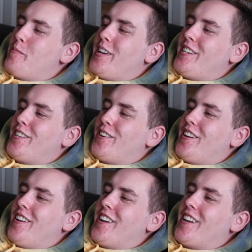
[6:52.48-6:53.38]
on page
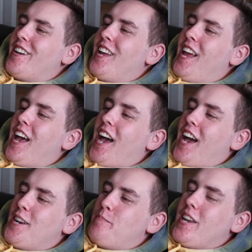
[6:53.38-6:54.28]
39
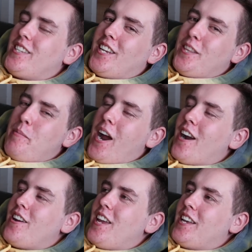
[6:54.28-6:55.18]
and basically the
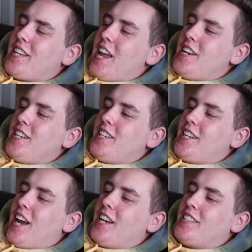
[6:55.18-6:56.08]
party has ended
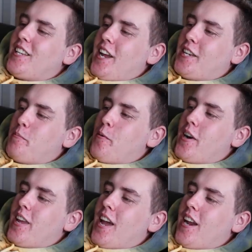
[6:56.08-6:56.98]
and it's the next
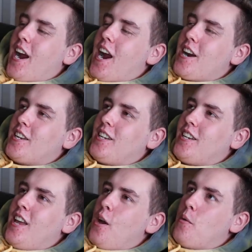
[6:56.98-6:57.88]
morning and
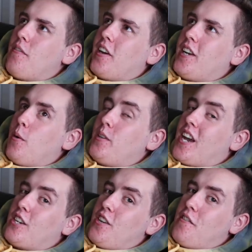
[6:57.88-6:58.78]
Hardin, we find out, was
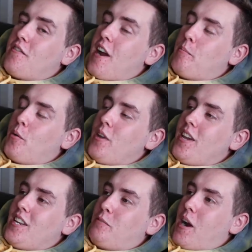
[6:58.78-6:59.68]
actually a frat boy
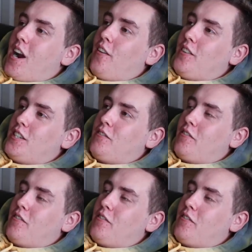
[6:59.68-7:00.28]
and he's part of this